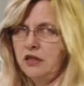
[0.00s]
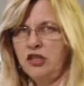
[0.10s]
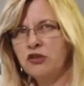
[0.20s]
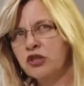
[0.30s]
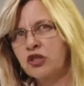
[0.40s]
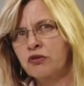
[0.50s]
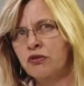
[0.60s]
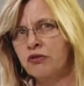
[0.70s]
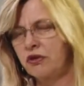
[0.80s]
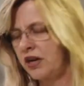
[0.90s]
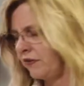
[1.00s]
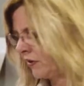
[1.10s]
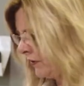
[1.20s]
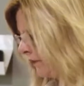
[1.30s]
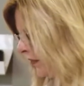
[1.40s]
use a
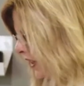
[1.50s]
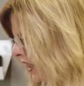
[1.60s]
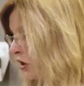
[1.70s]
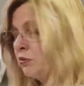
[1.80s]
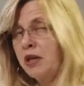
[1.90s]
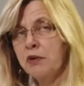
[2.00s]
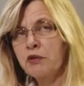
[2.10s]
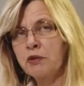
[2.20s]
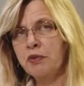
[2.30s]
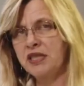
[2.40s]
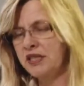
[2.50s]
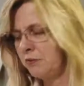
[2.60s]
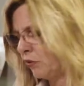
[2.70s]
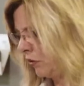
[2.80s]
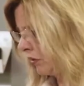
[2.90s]
screwdriver, and you'll be able to replace the
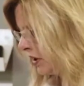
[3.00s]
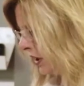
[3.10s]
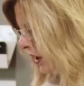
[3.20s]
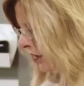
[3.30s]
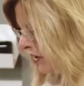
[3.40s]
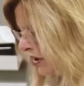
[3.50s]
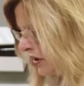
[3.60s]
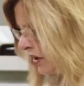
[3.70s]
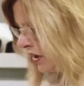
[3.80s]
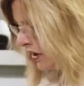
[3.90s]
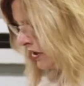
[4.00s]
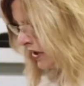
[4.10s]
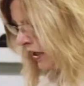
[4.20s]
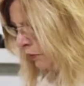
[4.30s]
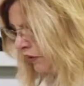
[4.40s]
mold. This is a
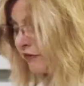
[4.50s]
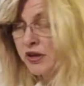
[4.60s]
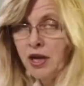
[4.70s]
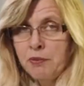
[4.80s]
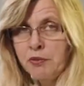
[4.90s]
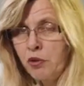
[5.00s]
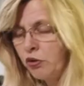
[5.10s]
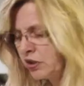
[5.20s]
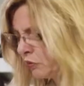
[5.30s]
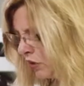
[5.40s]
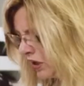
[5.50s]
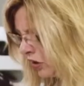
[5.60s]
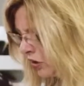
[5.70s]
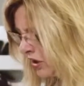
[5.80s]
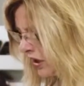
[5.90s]
sample of an upper mold and what it
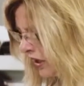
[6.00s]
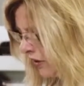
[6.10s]
looks like